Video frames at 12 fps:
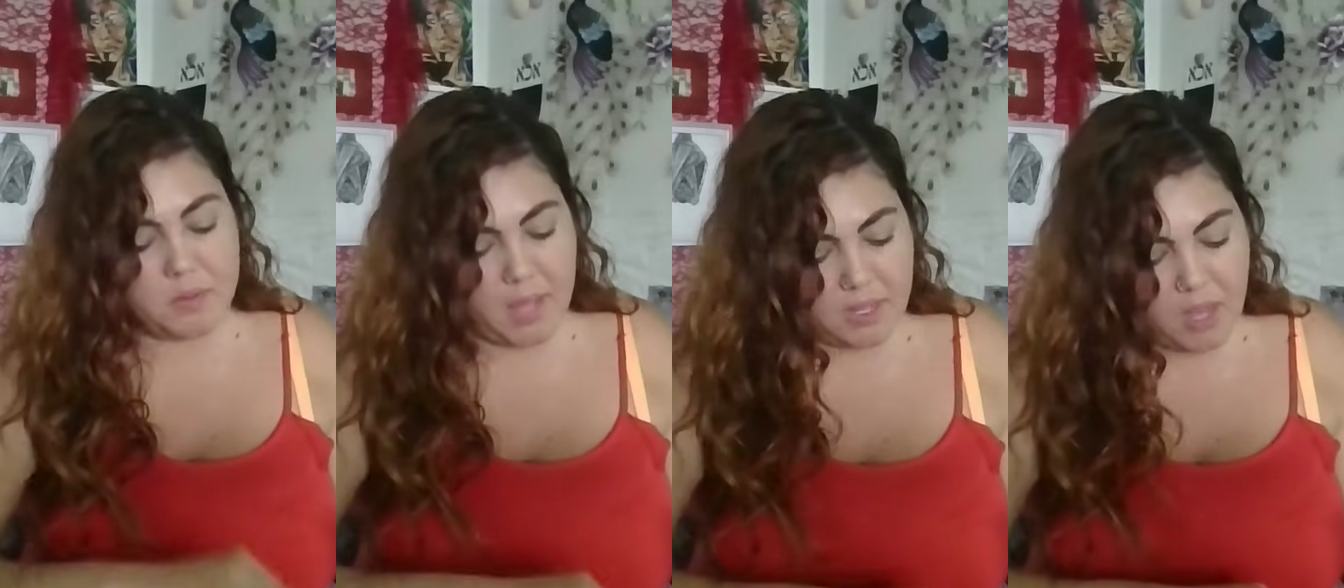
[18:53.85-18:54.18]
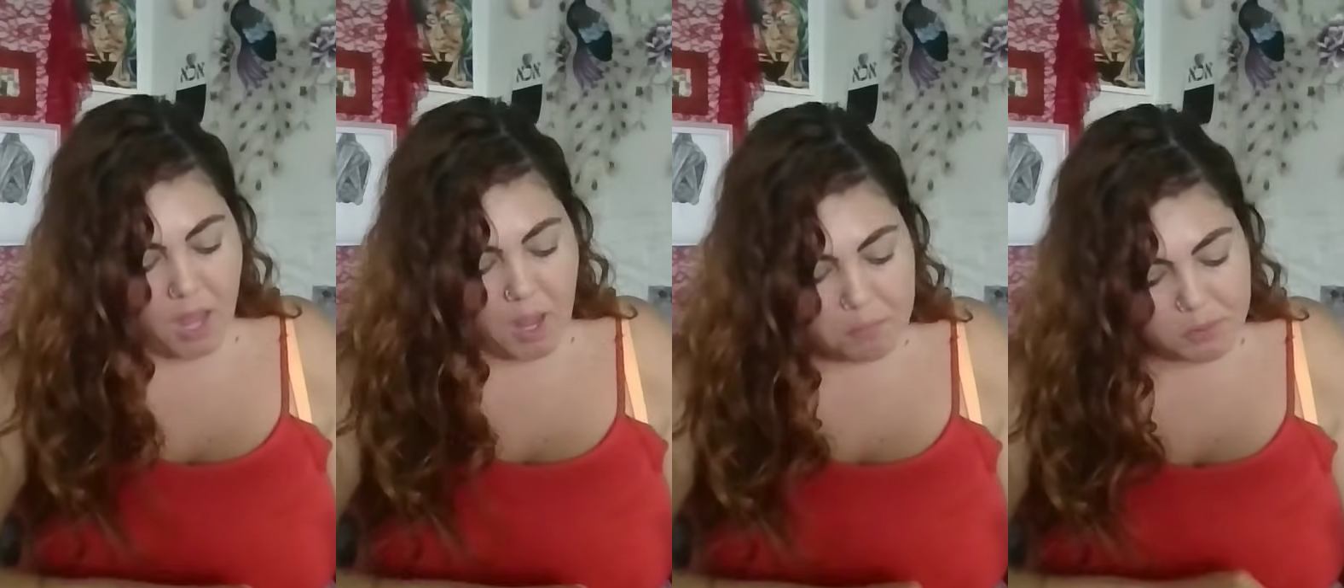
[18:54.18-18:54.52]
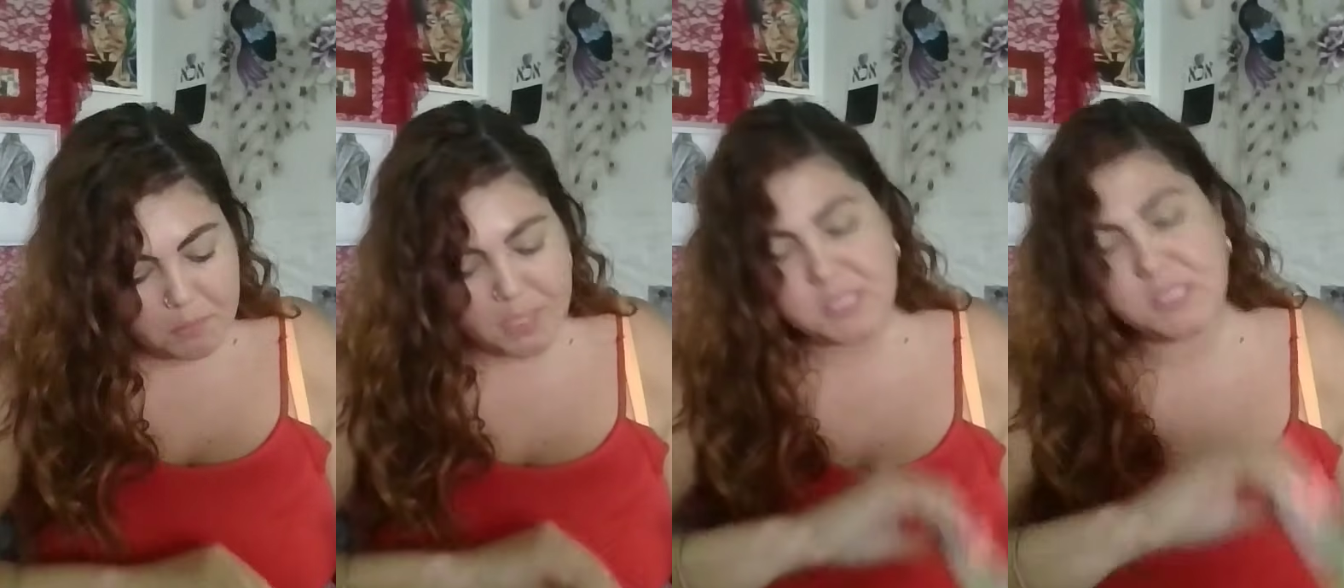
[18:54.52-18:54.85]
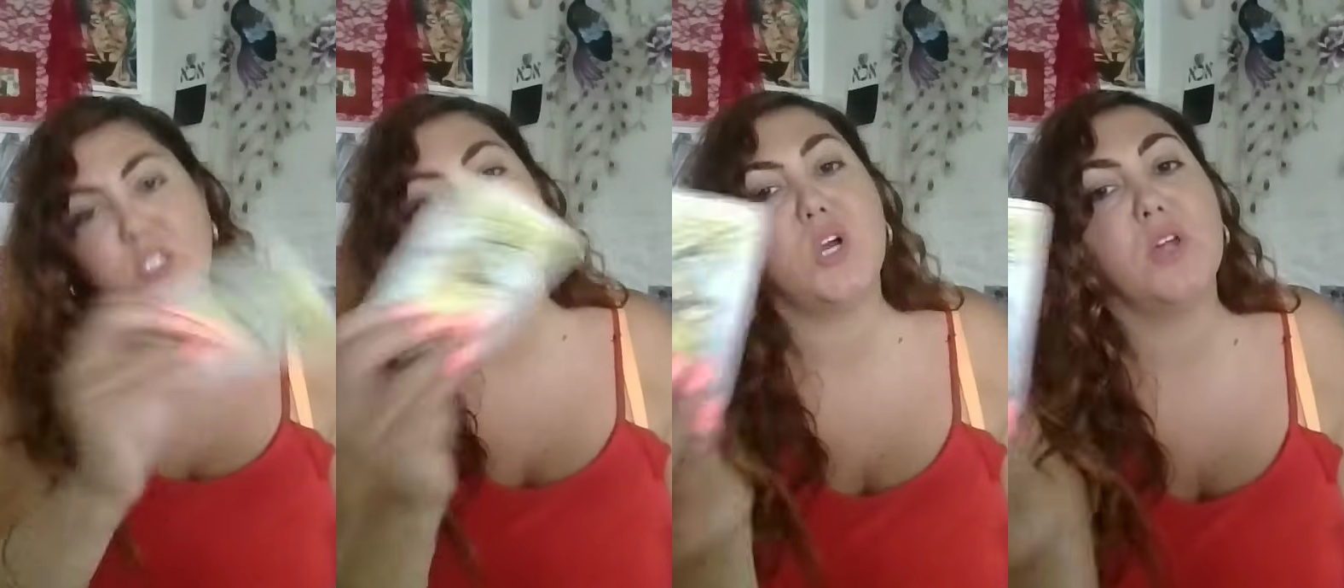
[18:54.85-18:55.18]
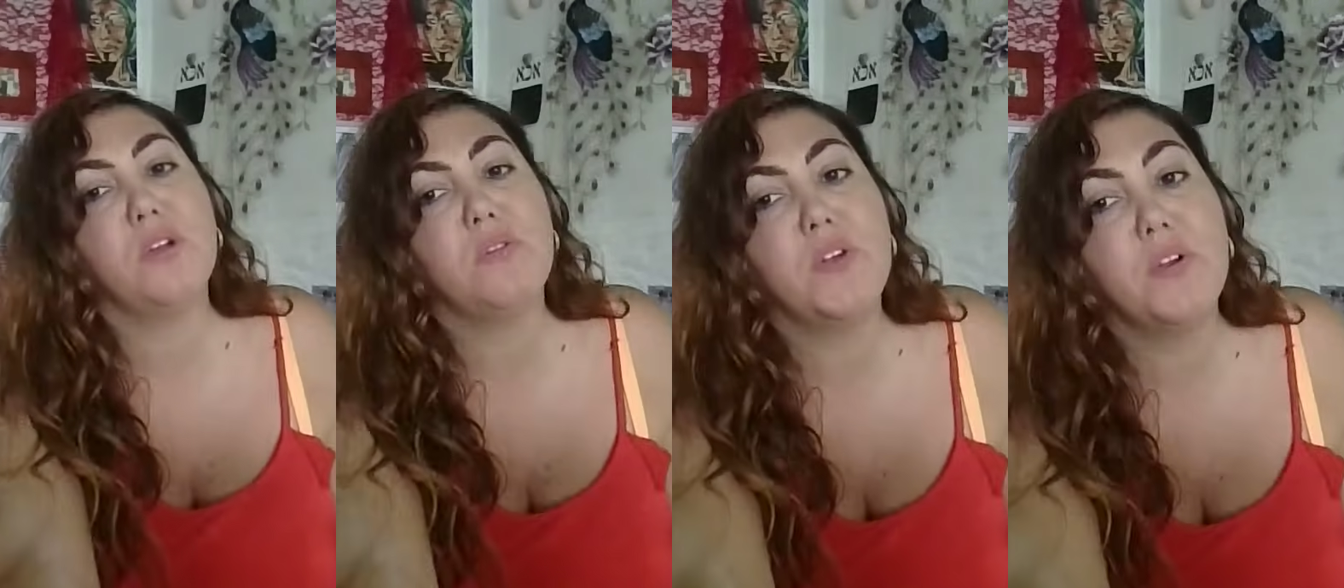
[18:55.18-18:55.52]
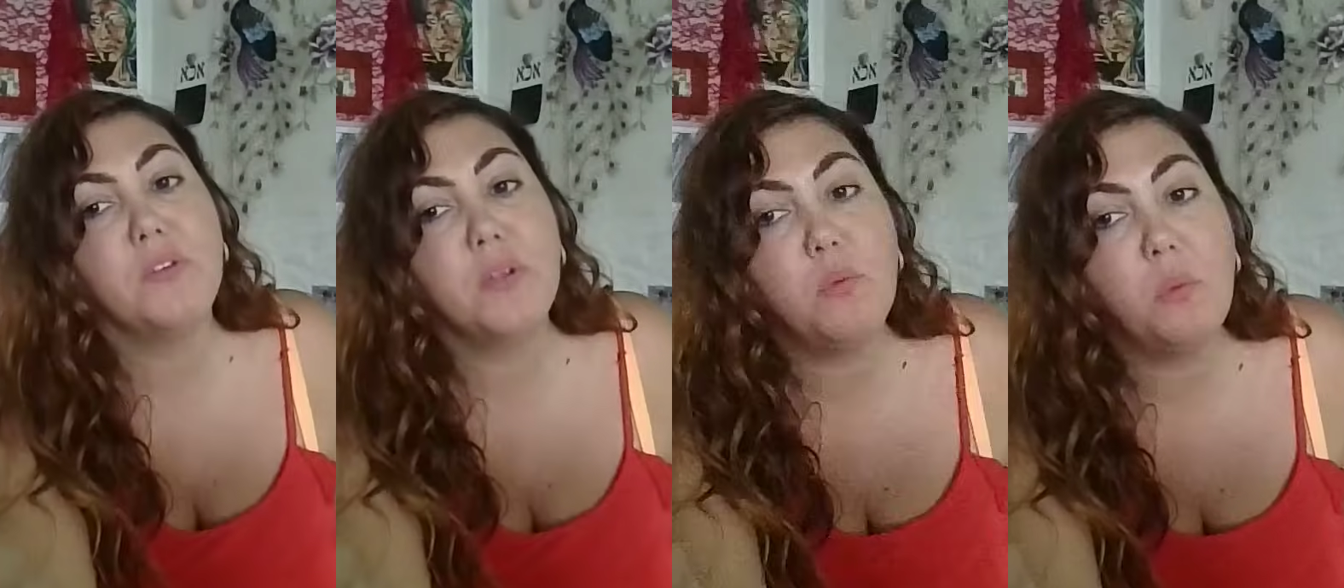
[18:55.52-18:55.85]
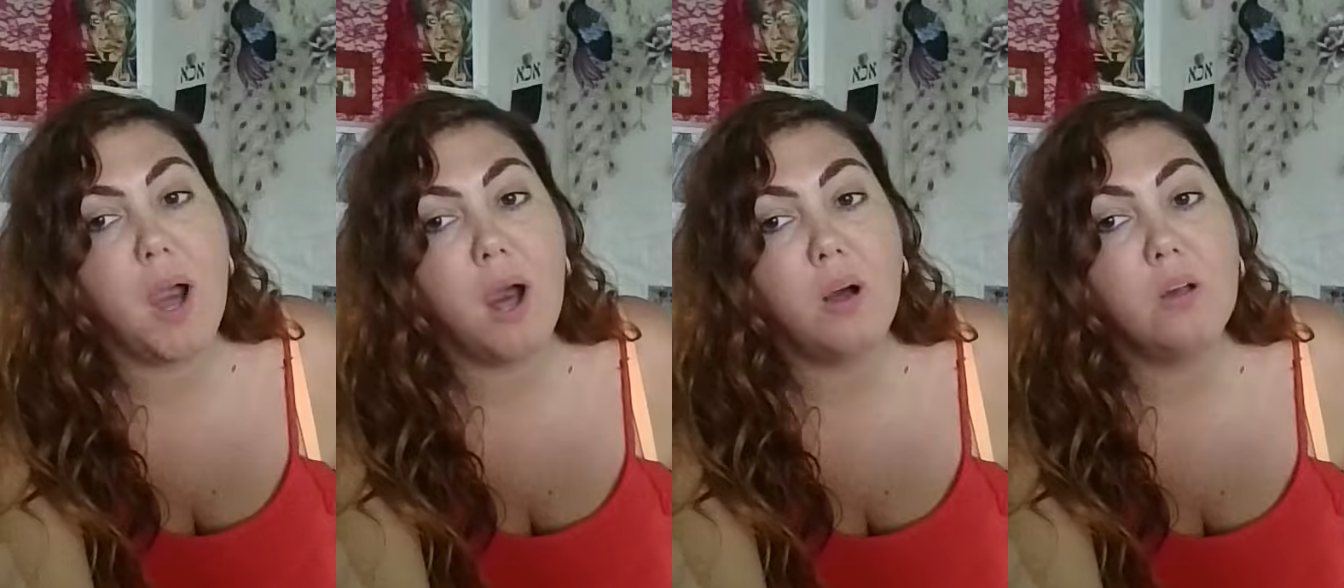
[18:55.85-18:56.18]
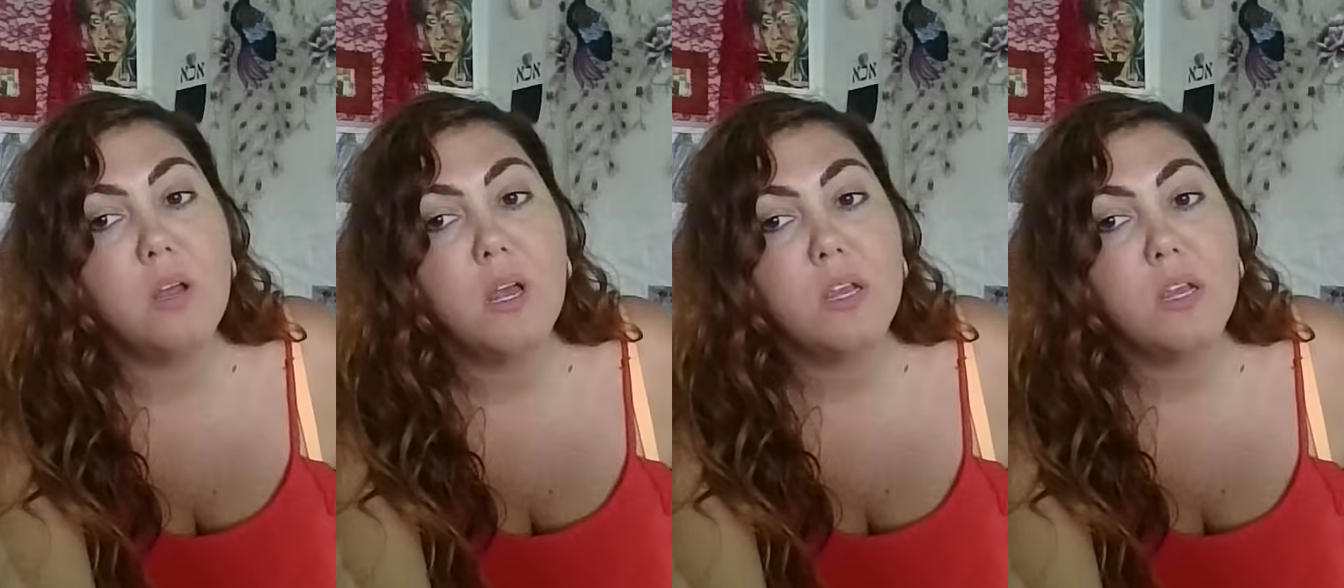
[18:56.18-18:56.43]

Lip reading: that complement each other very well.